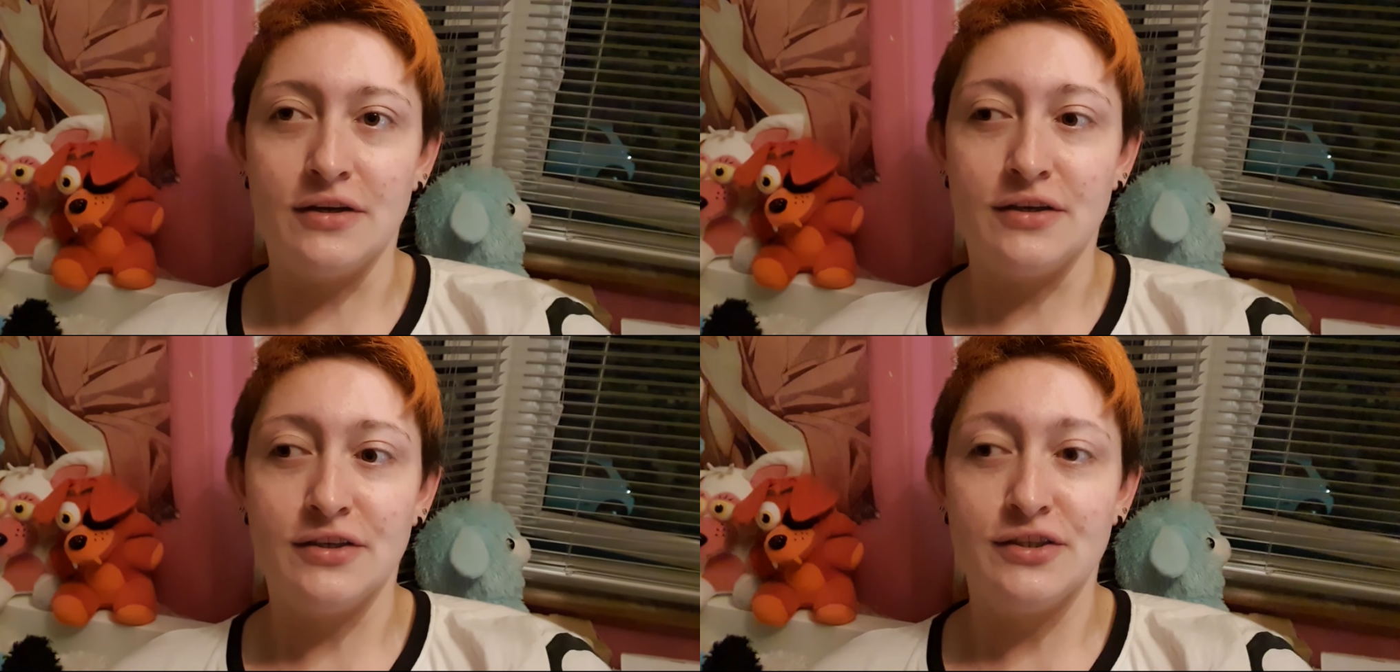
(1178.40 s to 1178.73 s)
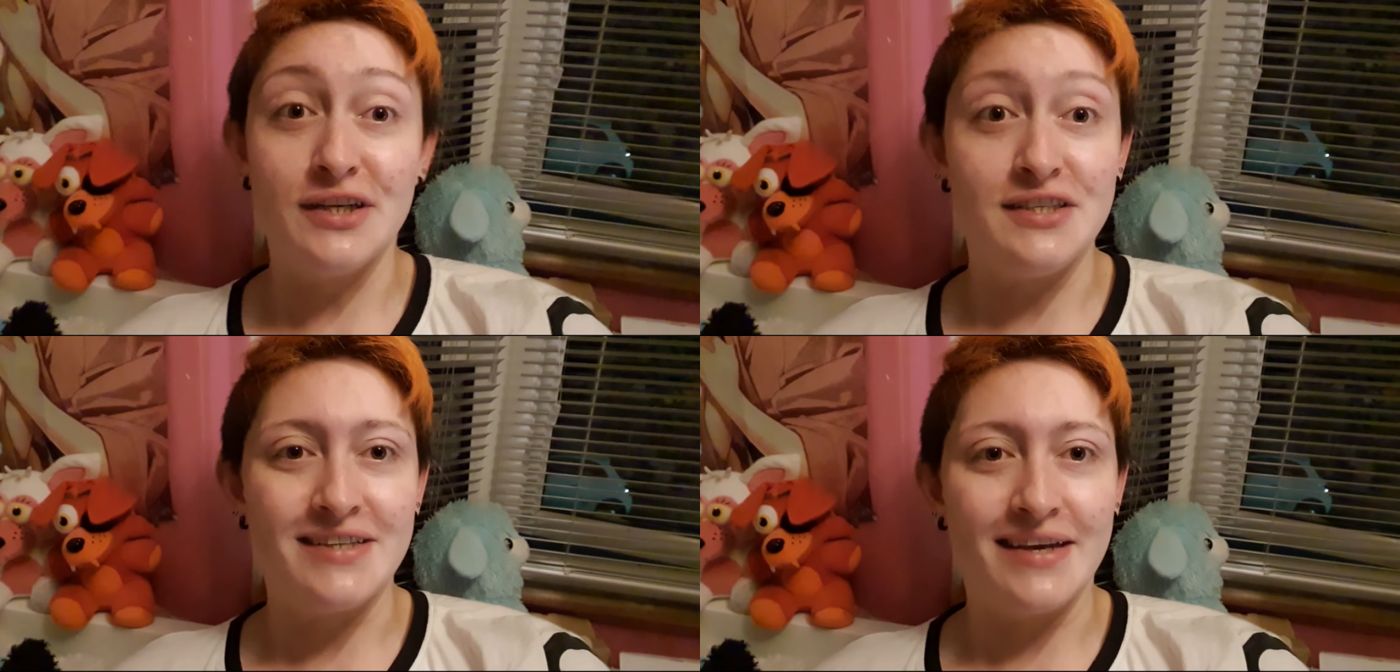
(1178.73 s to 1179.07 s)

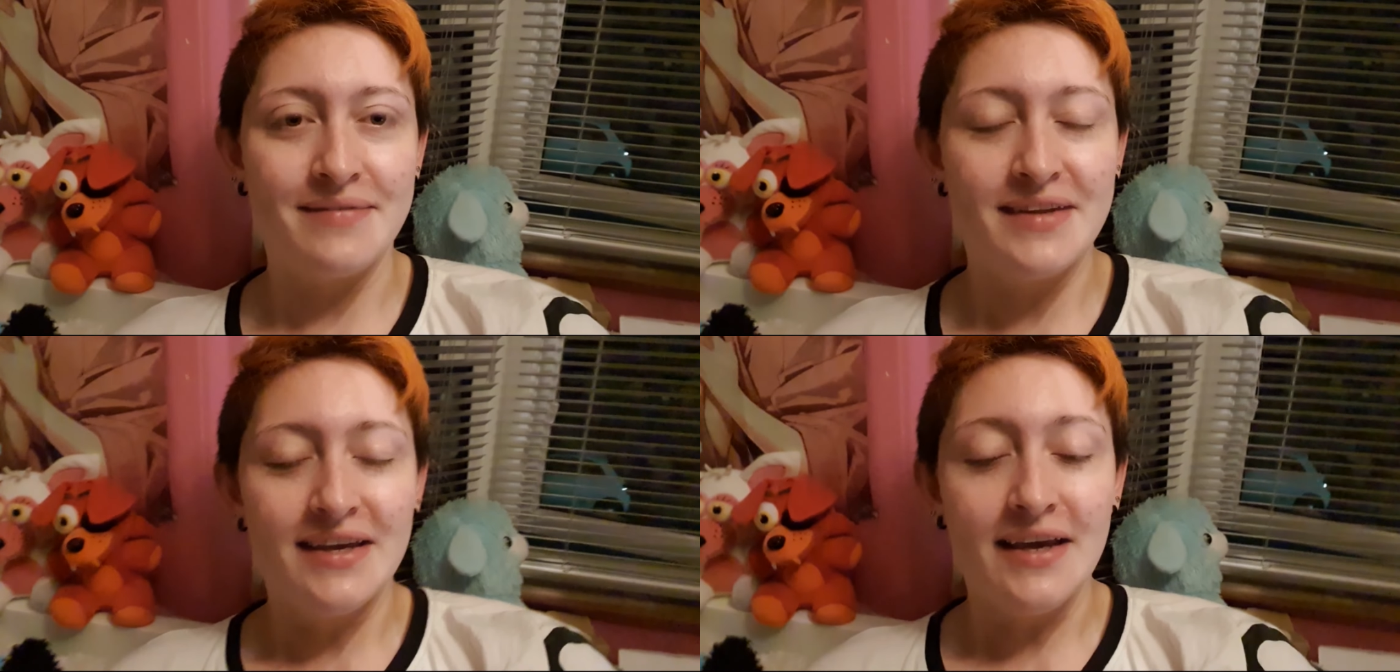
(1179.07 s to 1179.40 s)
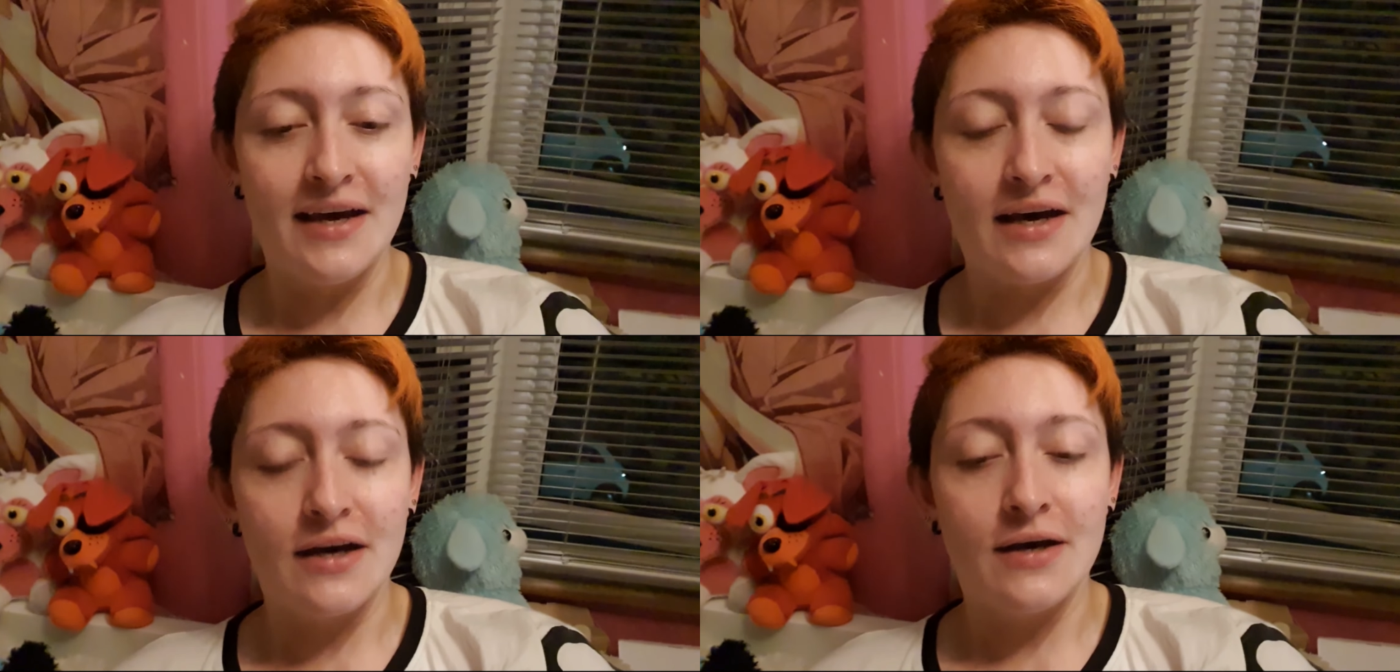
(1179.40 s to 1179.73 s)
change that.
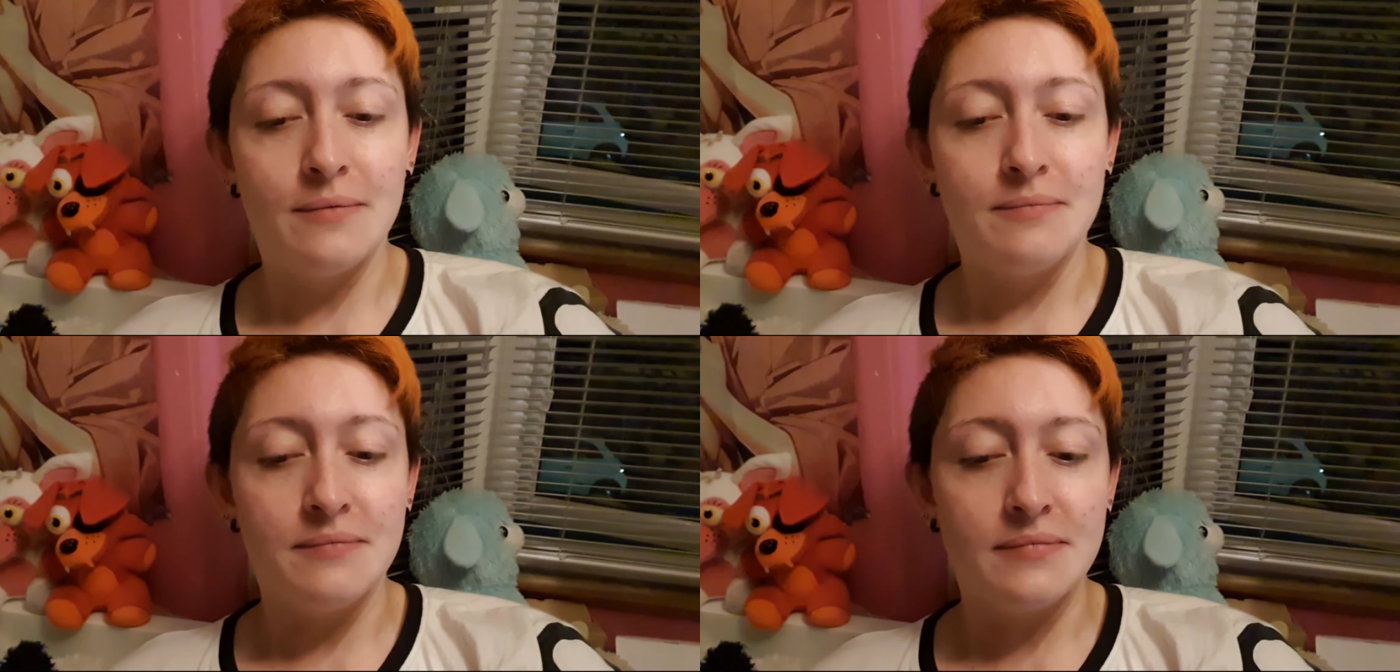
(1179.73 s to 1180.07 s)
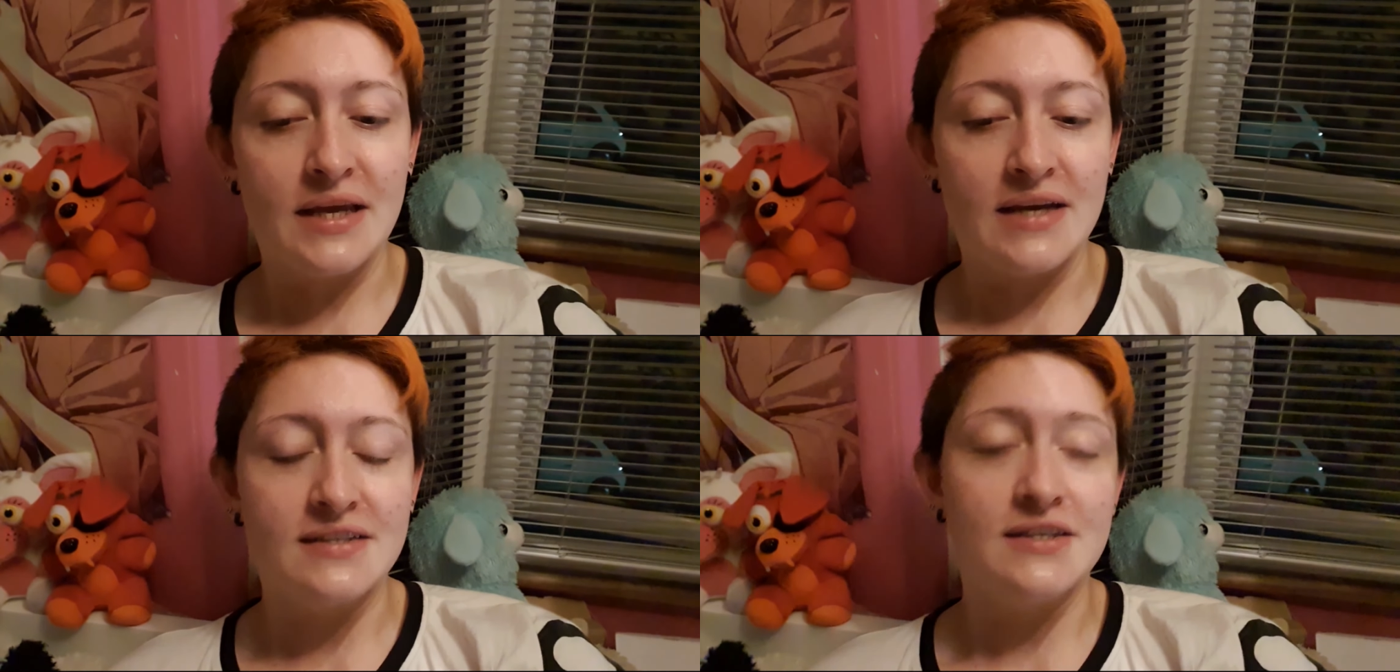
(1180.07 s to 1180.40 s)

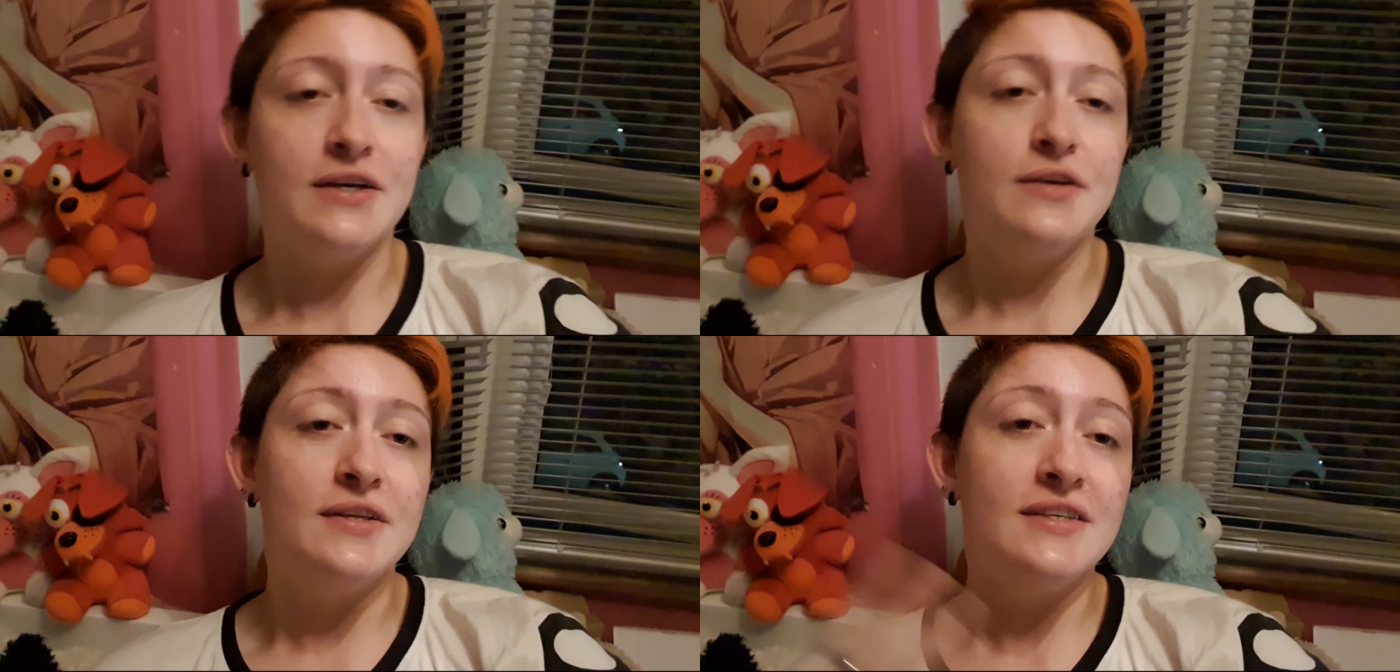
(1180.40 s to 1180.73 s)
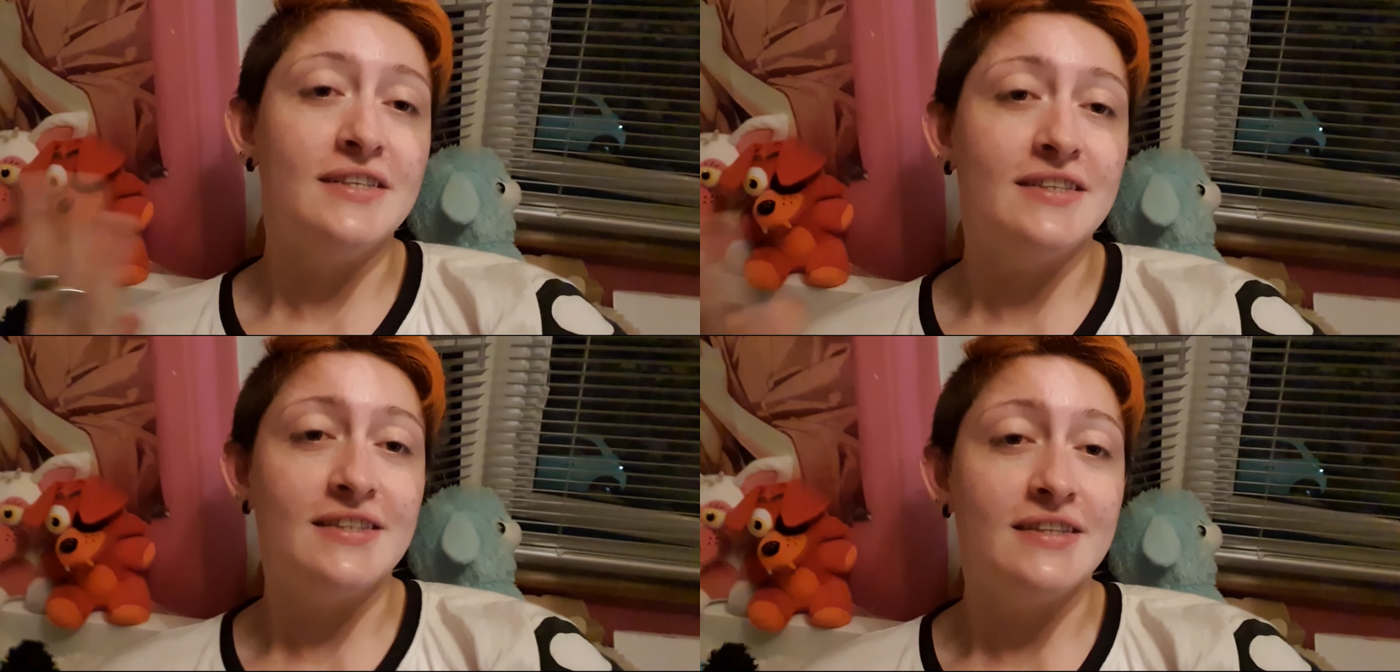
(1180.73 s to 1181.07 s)
Yeah, so this
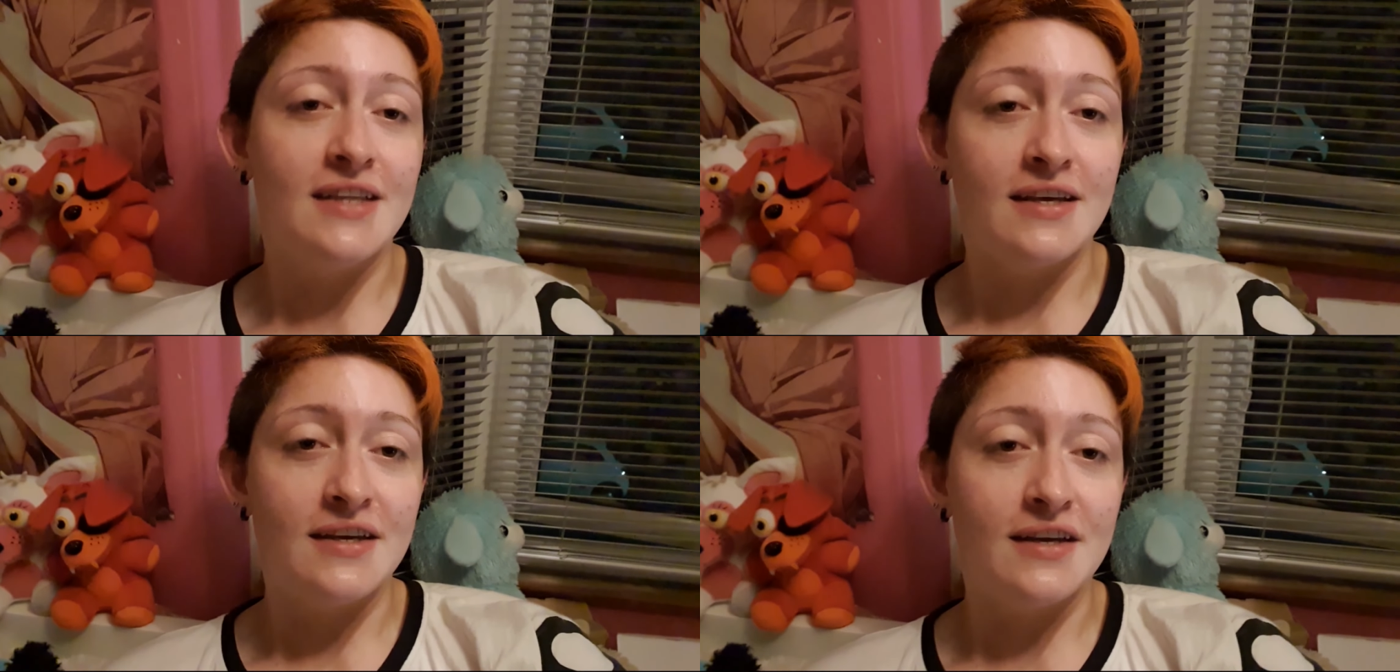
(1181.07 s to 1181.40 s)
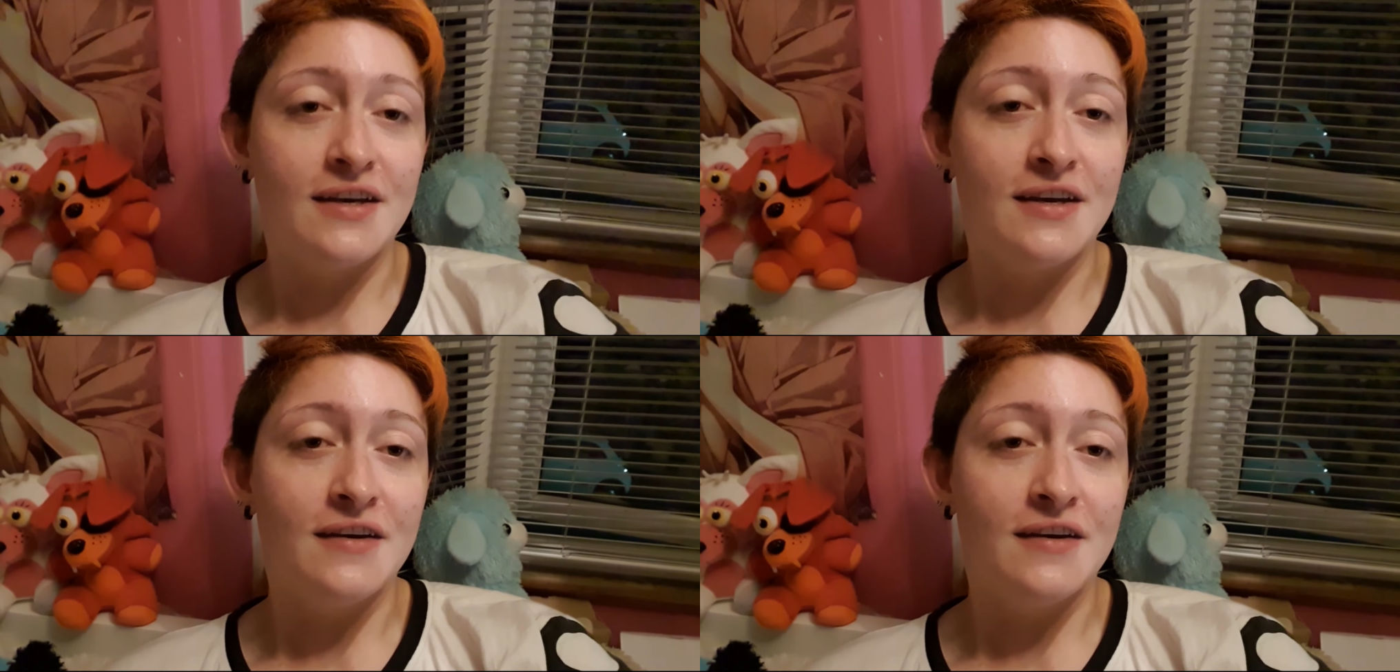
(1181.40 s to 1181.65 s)
is the